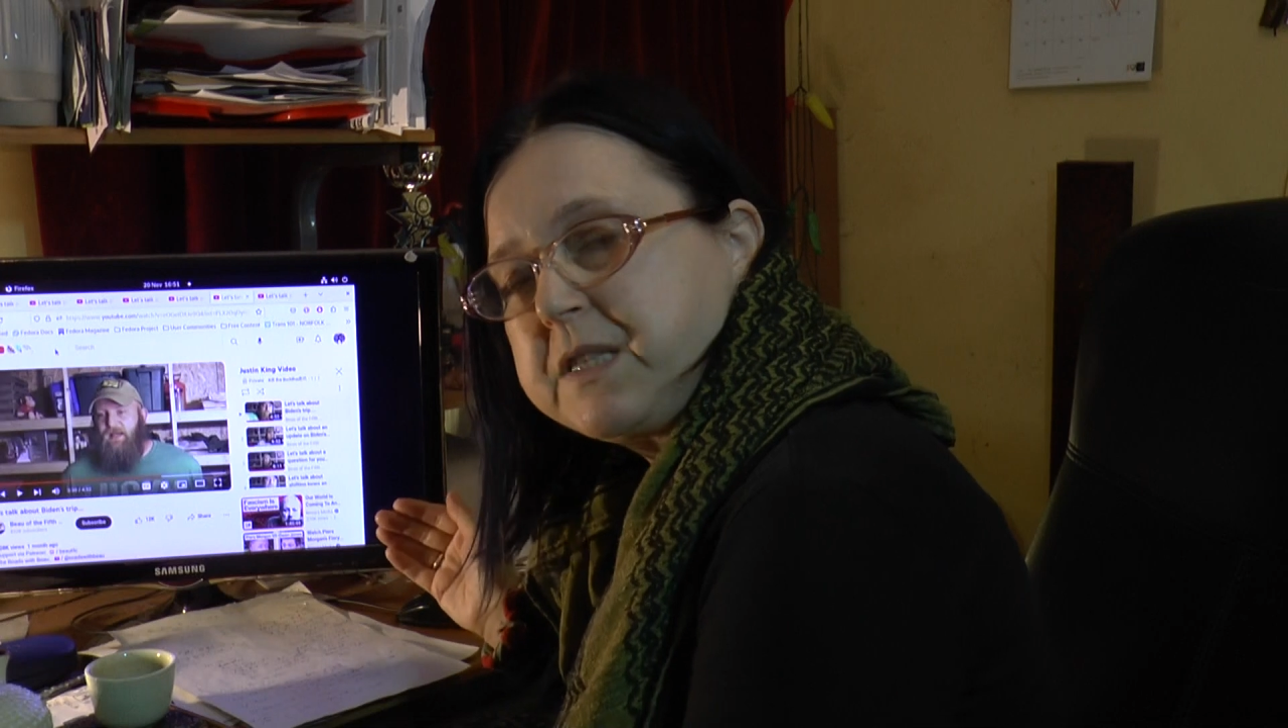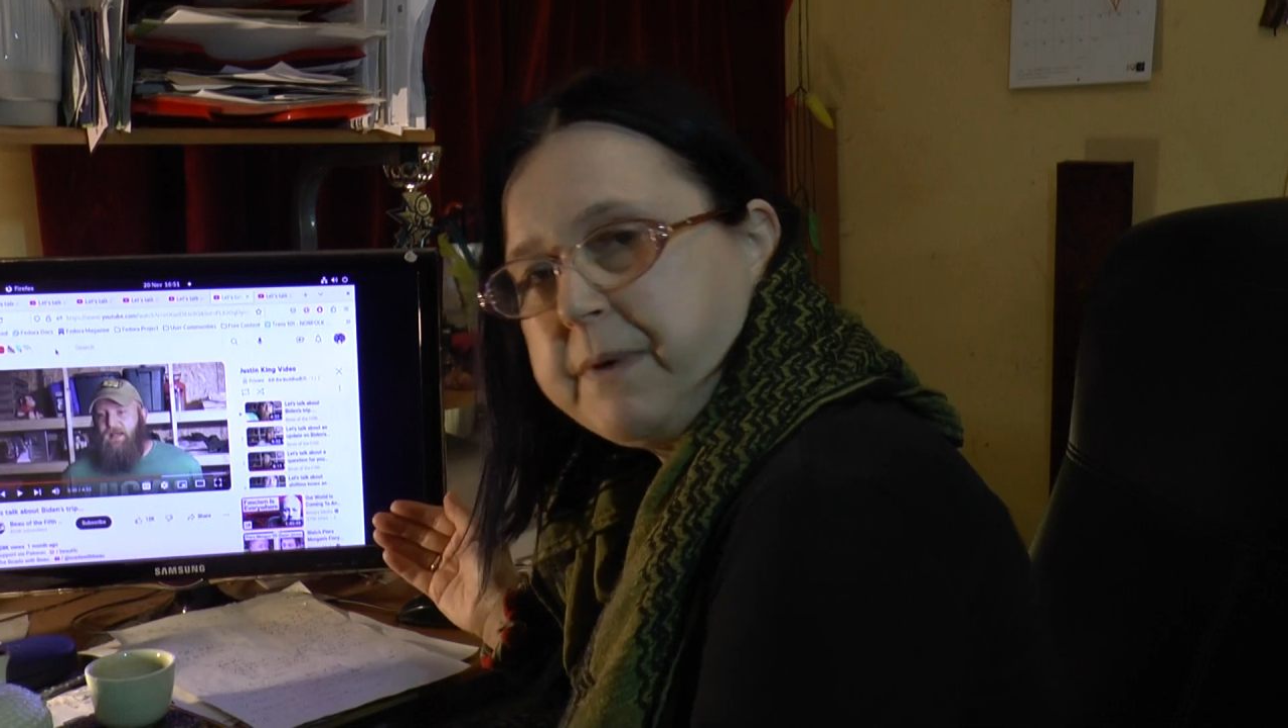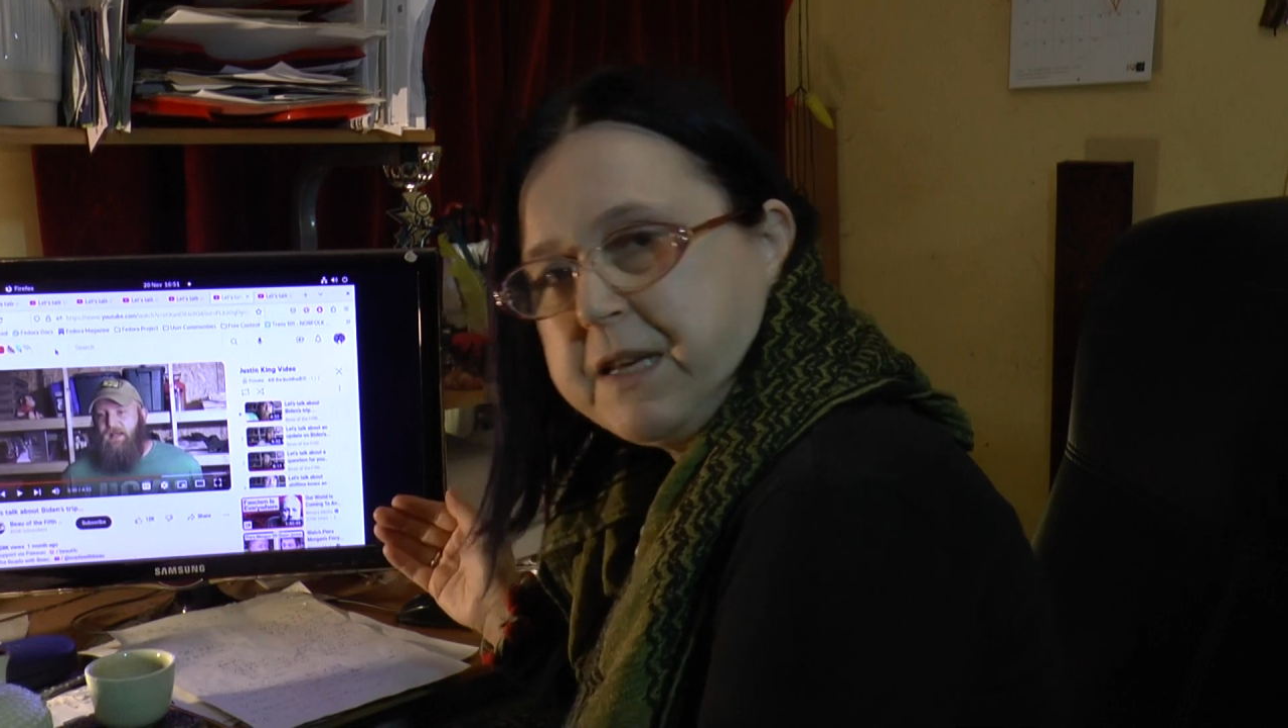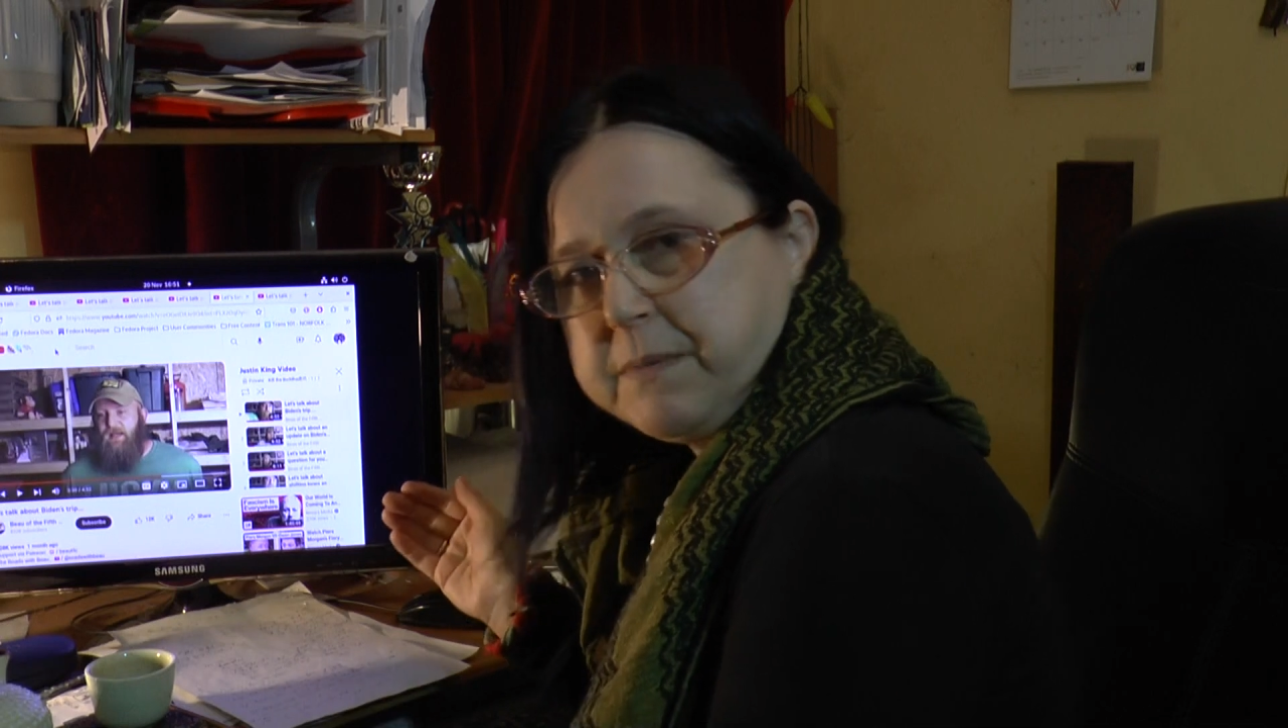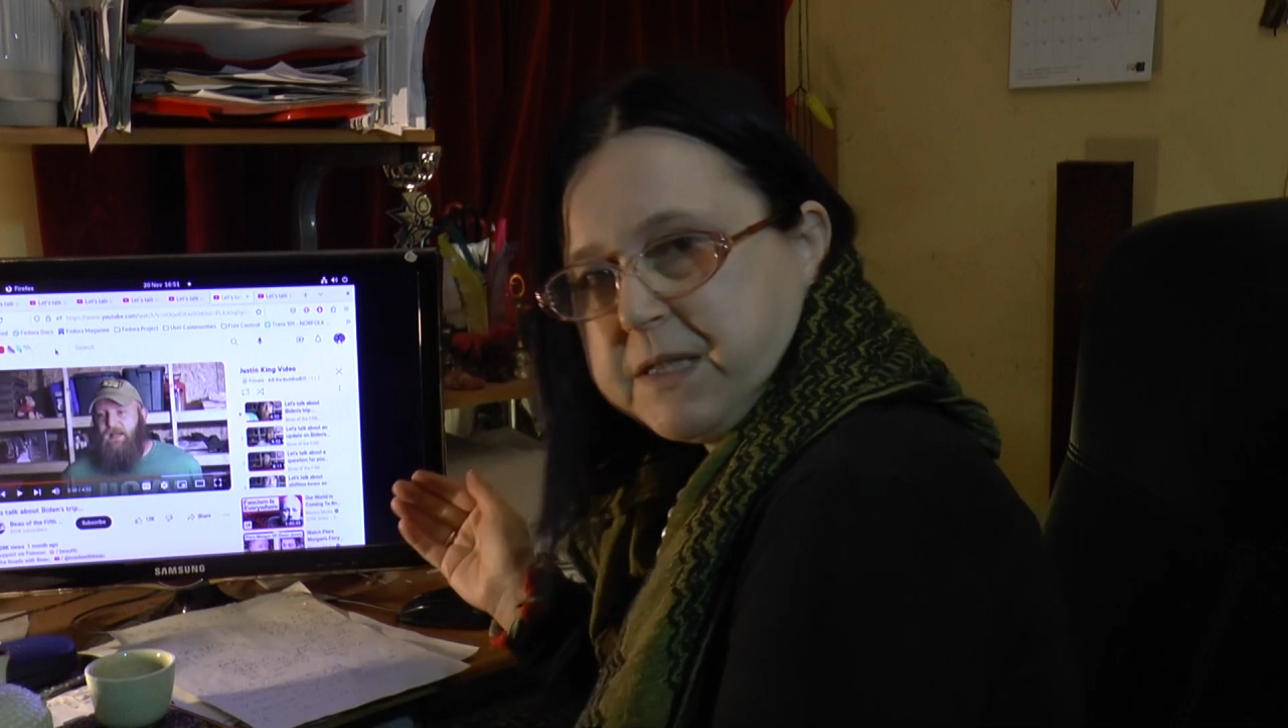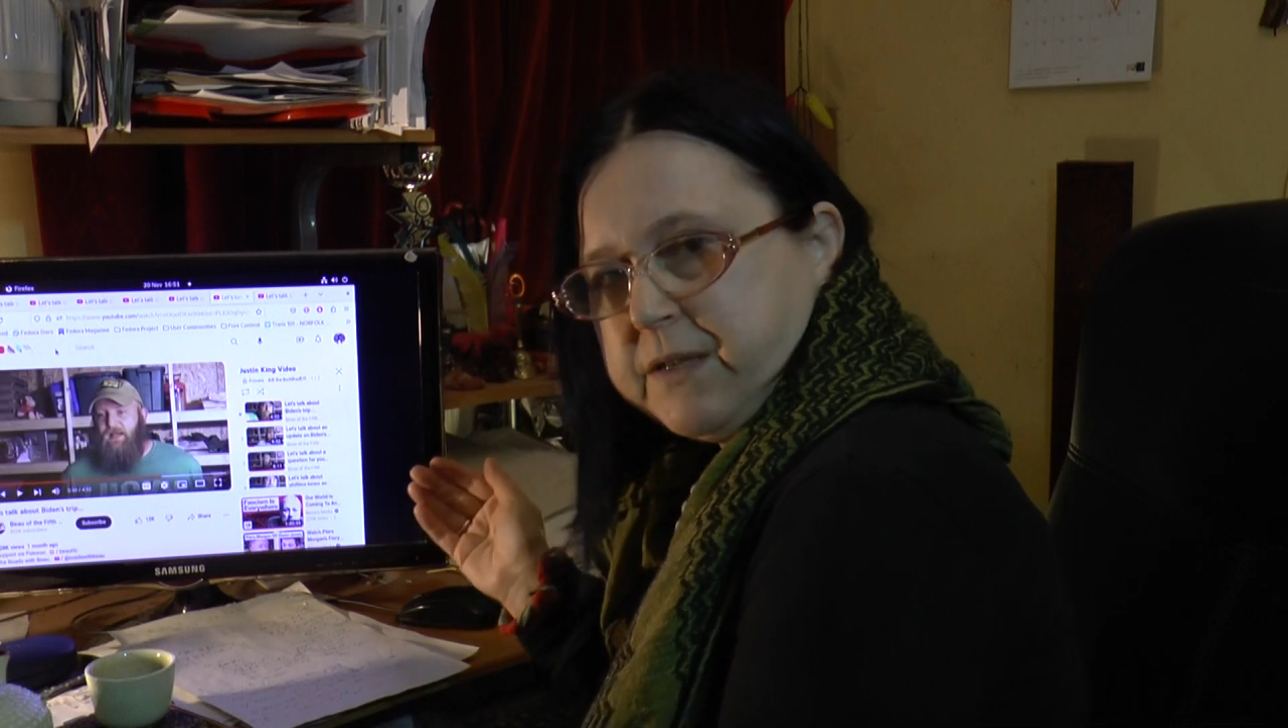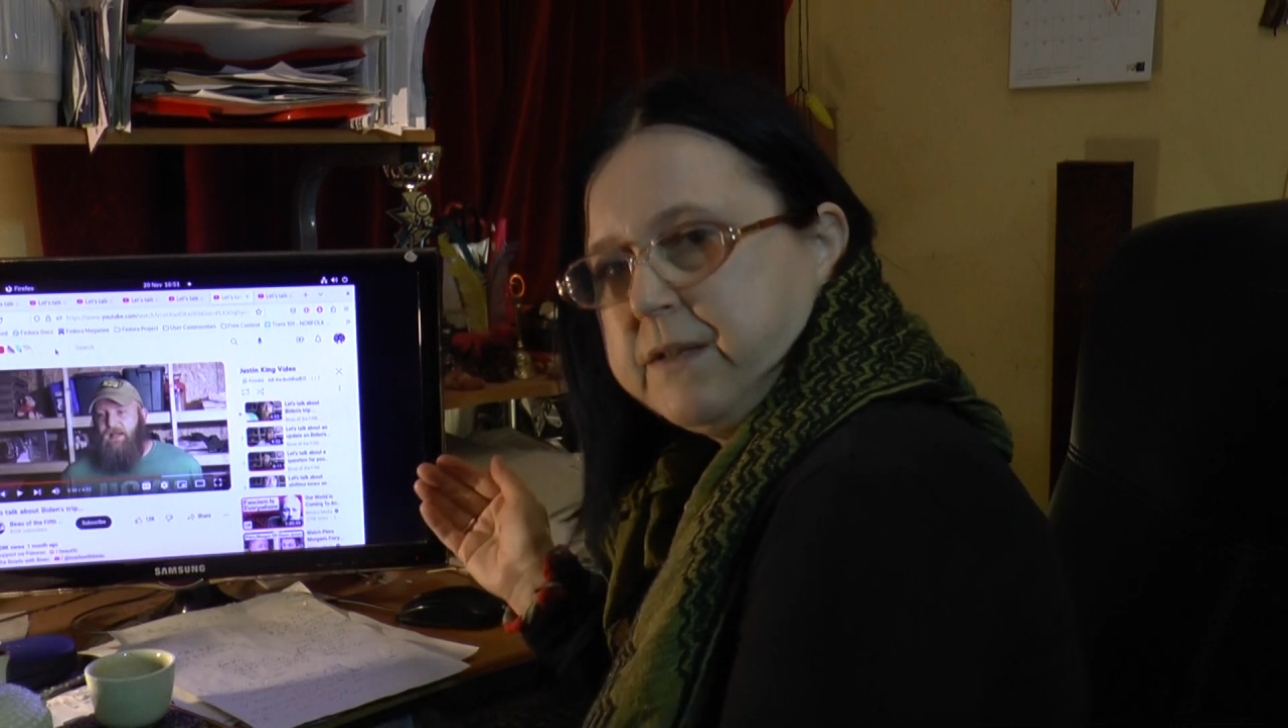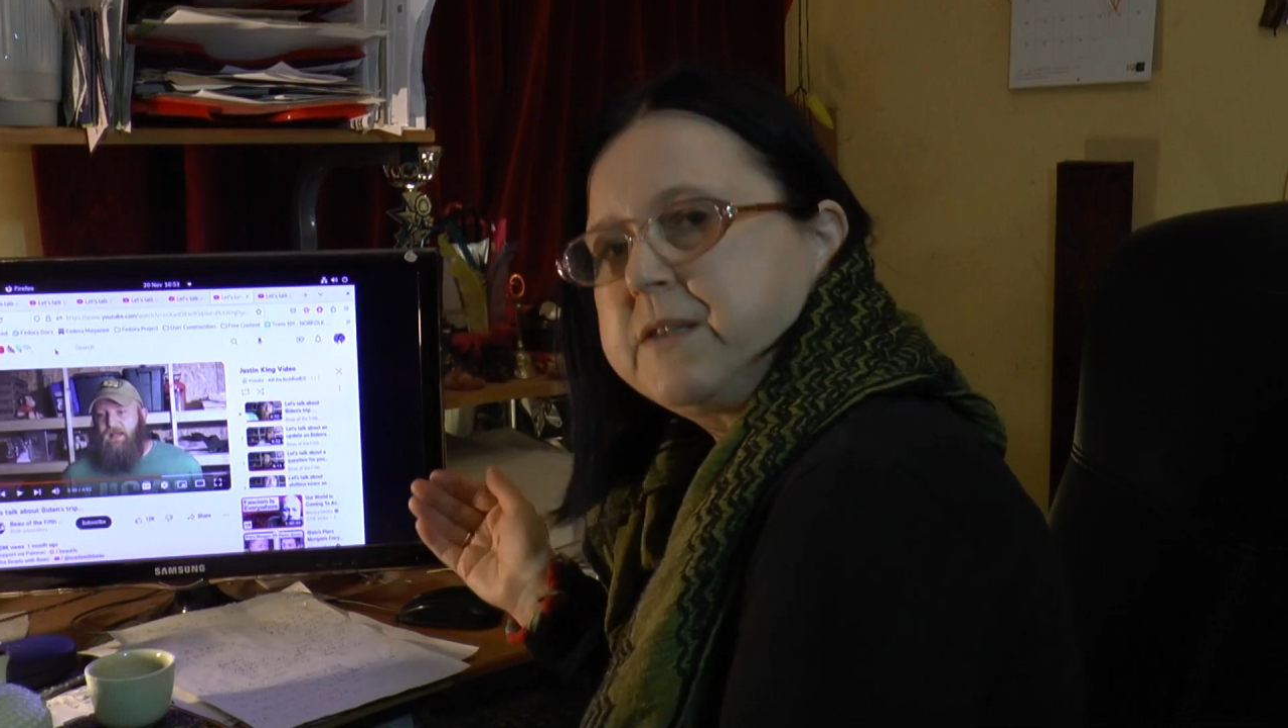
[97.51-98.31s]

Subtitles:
supposed to be doing